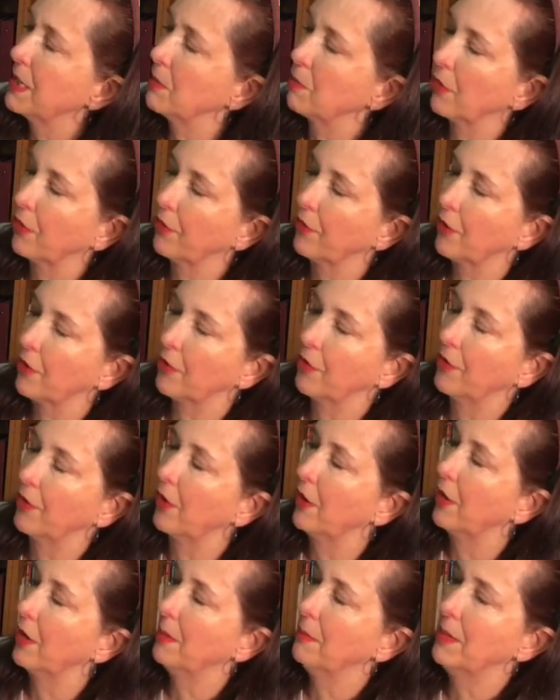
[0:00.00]
with our
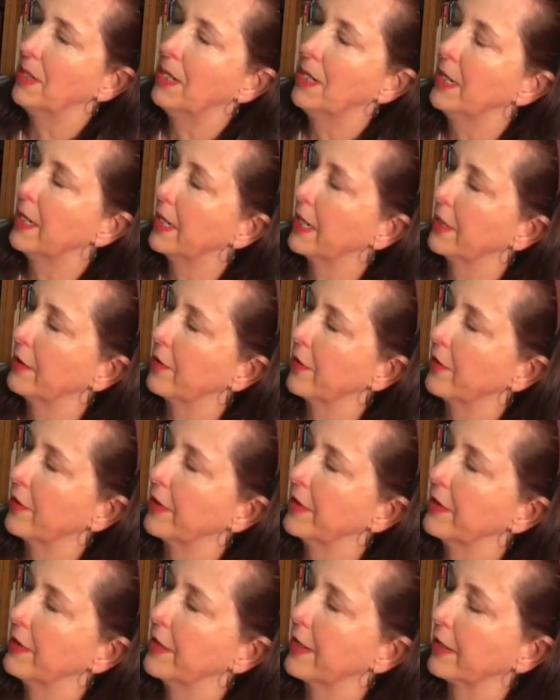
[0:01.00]
thumb and our
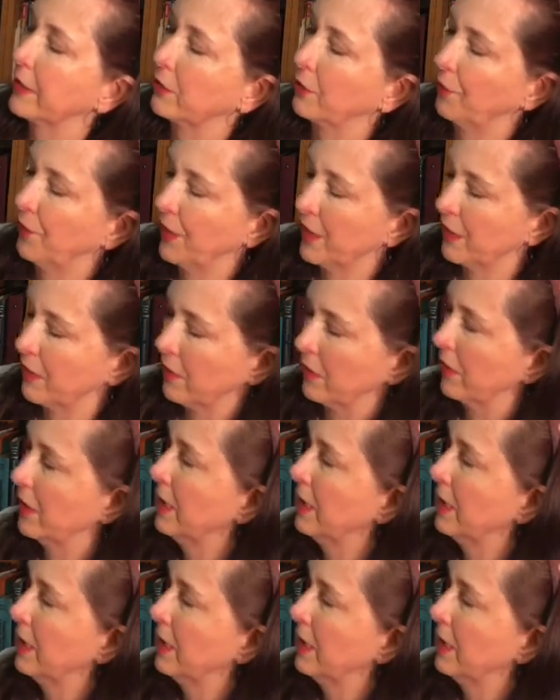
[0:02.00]
index finger.